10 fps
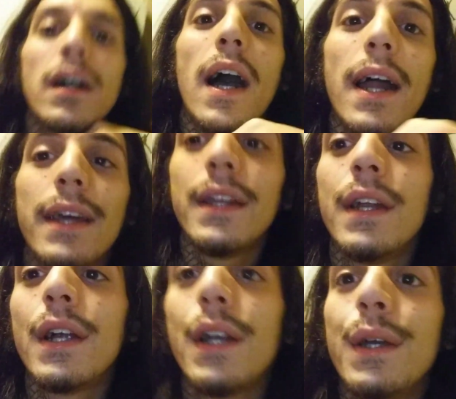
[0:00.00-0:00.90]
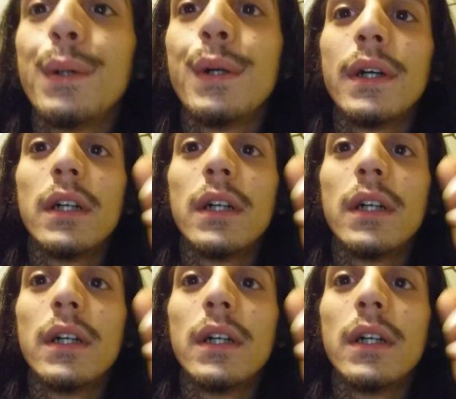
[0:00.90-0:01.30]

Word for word: I didn't hear you.